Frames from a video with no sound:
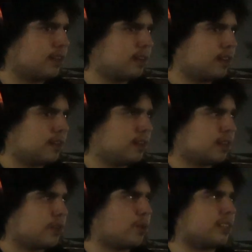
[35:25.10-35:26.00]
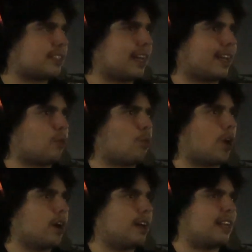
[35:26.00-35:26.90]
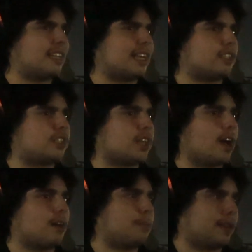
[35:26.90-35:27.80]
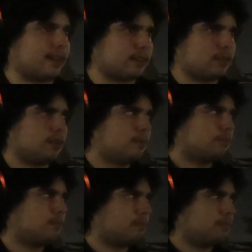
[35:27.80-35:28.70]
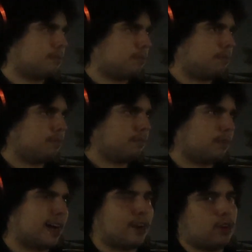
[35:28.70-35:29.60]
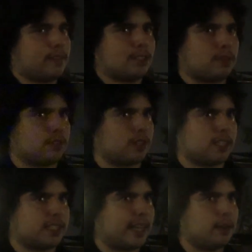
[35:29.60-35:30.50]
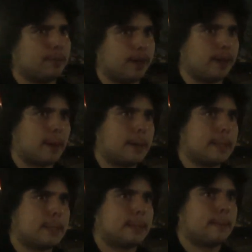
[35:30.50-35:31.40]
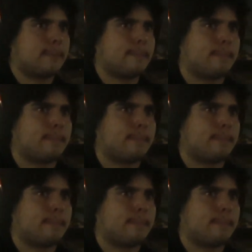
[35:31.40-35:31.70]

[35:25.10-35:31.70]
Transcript: You guys are suffering. Or it's like we're, and then I said sub, but it, oh, I don't know if that's what I was gonna say, but I'm sorry for